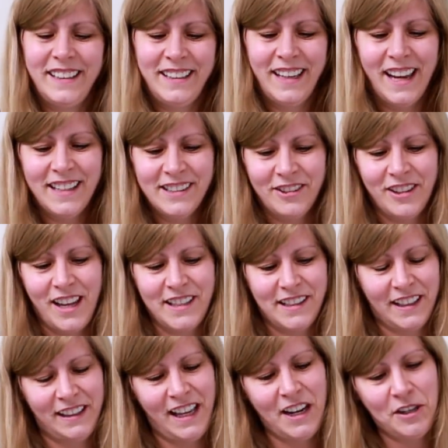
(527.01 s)
Yeah, so that's
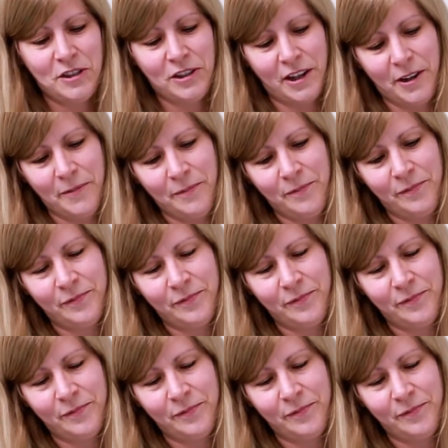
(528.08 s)
Electra.